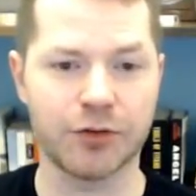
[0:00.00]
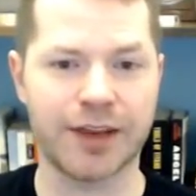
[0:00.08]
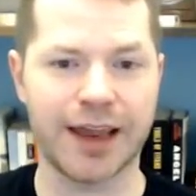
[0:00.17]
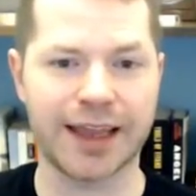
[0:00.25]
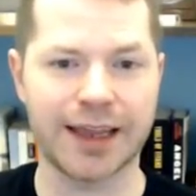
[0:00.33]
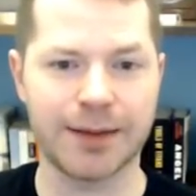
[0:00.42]
to
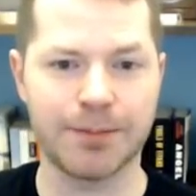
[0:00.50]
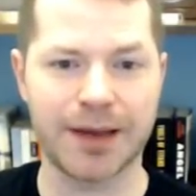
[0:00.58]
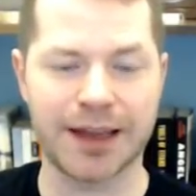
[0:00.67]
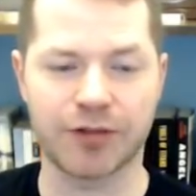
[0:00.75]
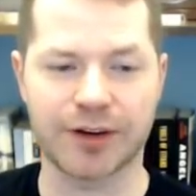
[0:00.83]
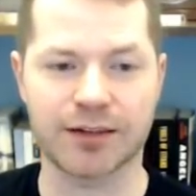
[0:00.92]
taking
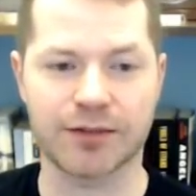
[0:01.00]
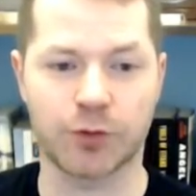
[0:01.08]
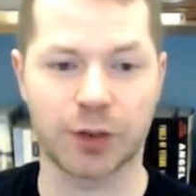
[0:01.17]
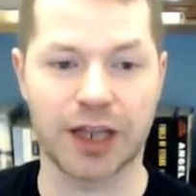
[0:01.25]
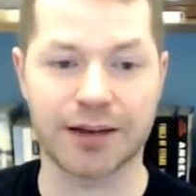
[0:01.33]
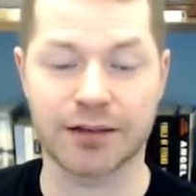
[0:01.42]
big risks
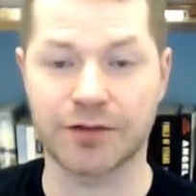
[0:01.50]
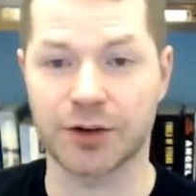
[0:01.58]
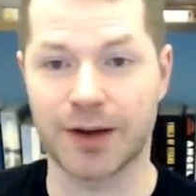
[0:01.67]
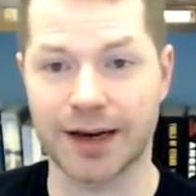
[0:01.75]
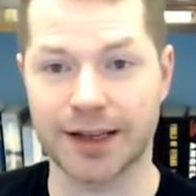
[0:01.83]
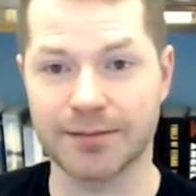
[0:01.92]
for lots of
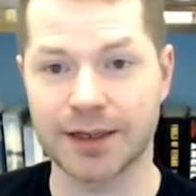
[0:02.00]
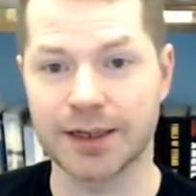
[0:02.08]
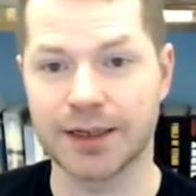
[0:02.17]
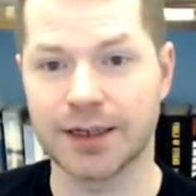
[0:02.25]
your money.